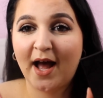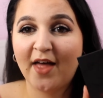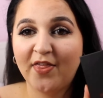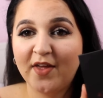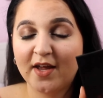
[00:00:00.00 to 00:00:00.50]

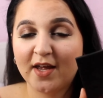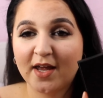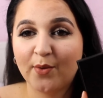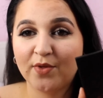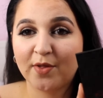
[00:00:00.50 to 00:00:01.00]
I think
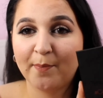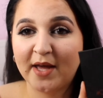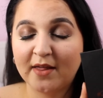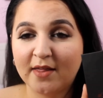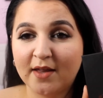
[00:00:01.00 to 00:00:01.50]
it was
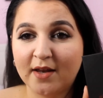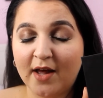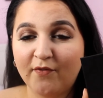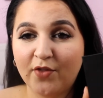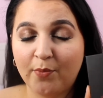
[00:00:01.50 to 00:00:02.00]
amazing
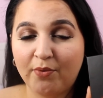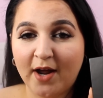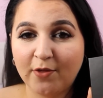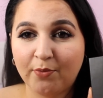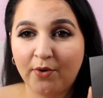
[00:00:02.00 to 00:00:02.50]
and for the
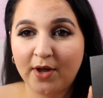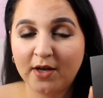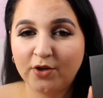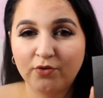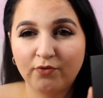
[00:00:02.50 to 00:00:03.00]
price
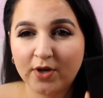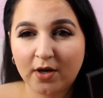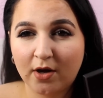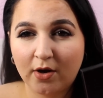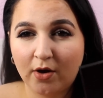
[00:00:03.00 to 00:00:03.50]
point you really
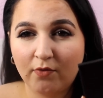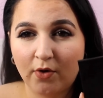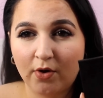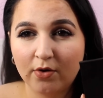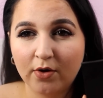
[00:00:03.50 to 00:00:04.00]
can't go
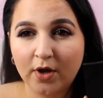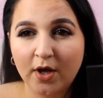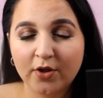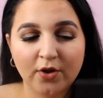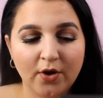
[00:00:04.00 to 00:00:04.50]
wrong
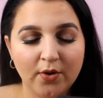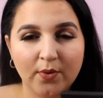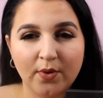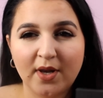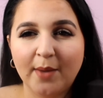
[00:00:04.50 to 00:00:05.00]
so
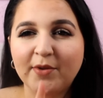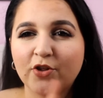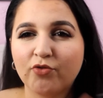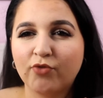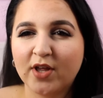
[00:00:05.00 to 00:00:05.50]
let me
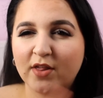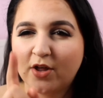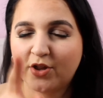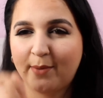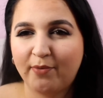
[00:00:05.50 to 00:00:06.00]
just
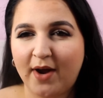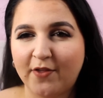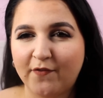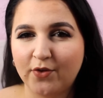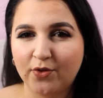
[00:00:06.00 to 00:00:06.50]
research that
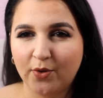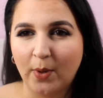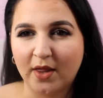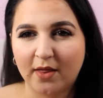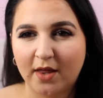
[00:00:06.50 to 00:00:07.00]
price for you so
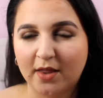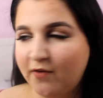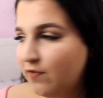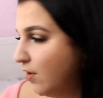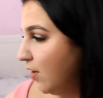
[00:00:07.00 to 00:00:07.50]
it's a
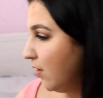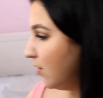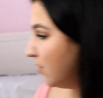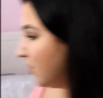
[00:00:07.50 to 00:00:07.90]
definite